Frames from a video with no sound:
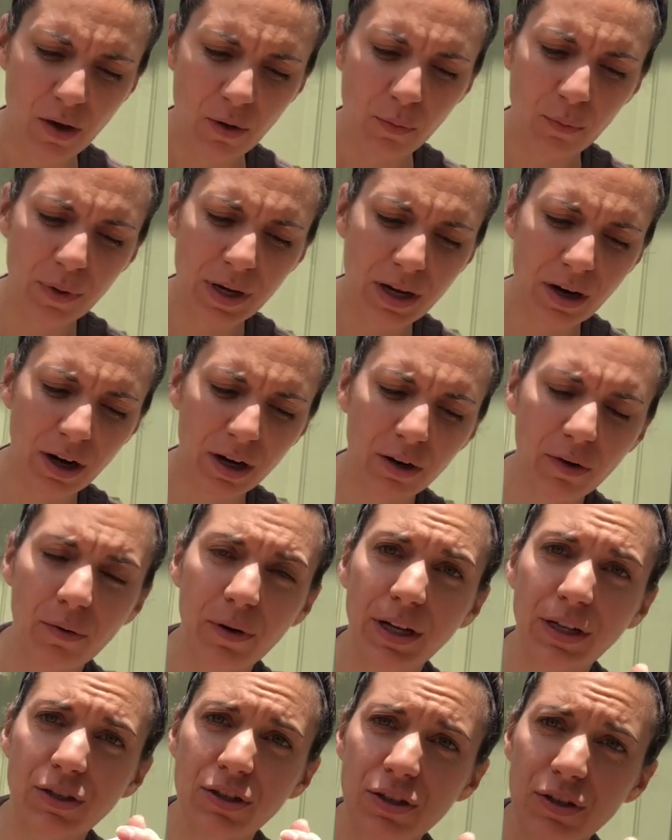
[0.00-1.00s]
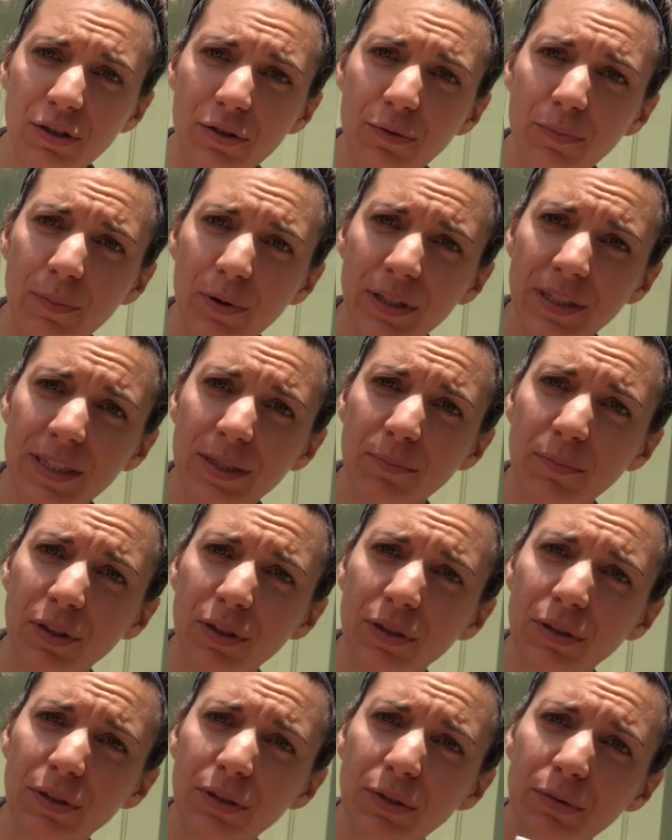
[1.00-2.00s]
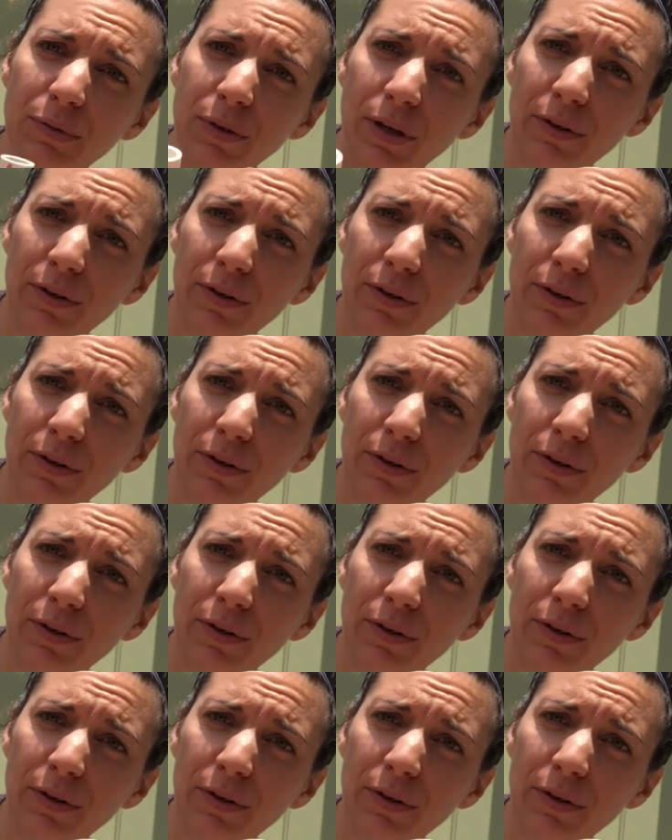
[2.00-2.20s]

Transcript: We are going to put some glue